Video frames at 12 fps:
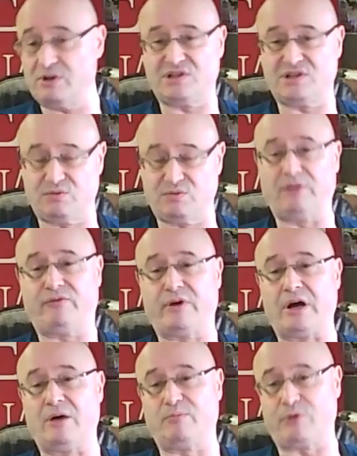as well for
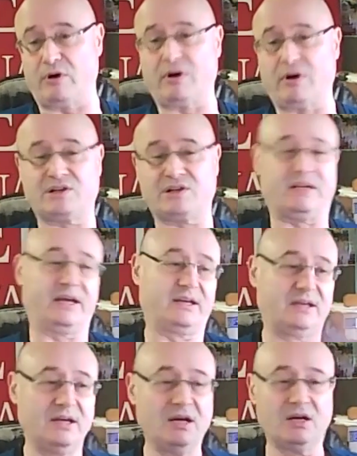our products, like
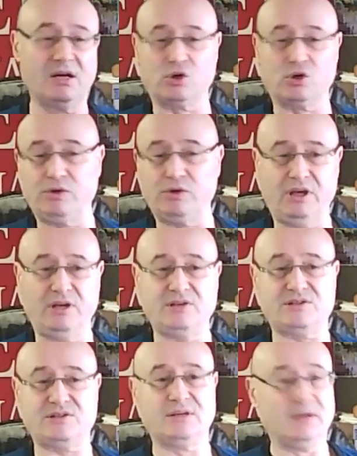
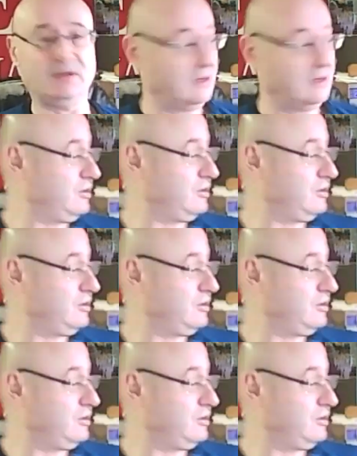cookies. You